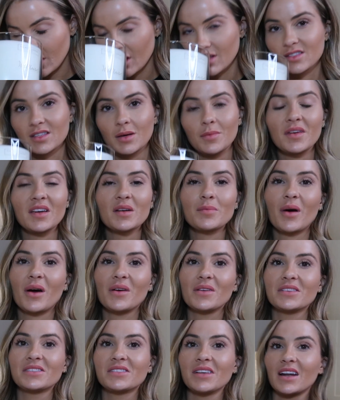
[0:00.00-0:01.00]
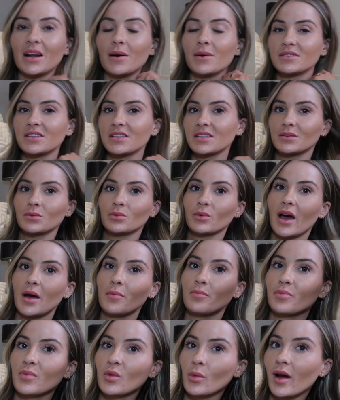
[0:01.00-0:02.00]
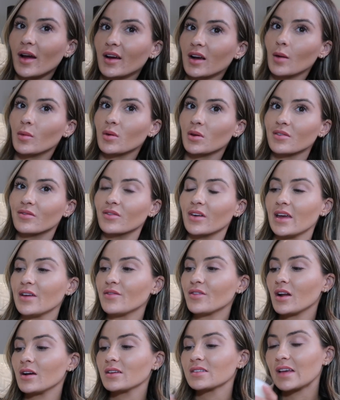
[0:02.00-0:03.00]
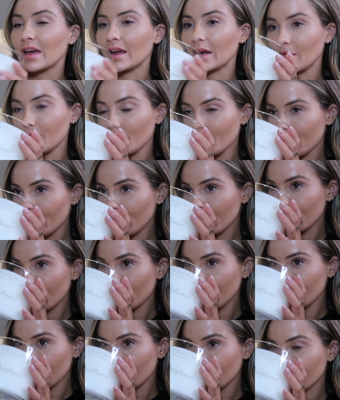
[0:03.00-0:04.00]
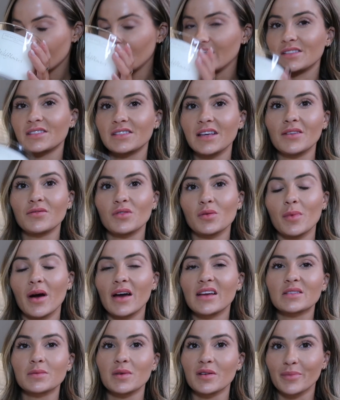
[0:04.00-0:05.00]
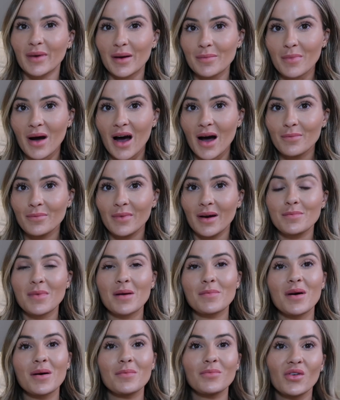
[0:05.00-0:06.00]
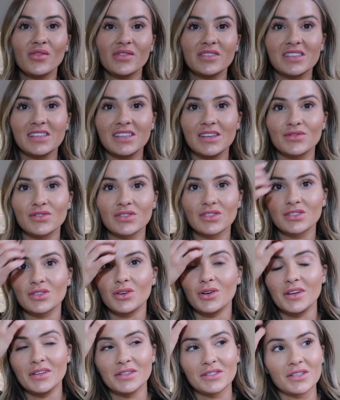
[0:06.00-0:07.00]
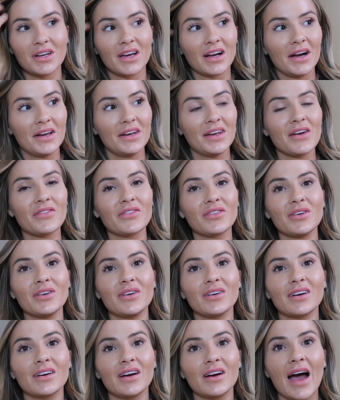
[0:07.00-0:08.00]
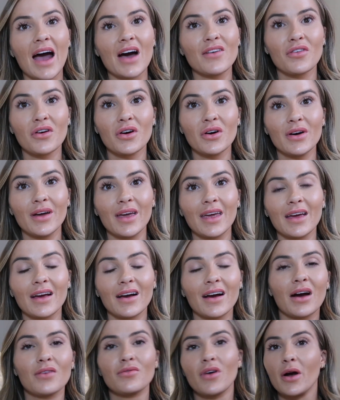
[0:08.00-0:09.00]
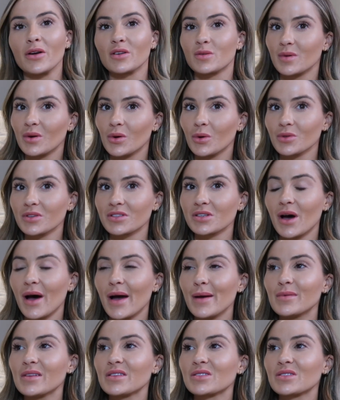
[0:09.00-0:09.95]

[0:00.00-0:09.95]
There's something about this scent. I was in um, the White Company of Live and I was like, this scent reminds me of my mum. And my mum obviously lives in Scotland, so like I never have her around me all the time.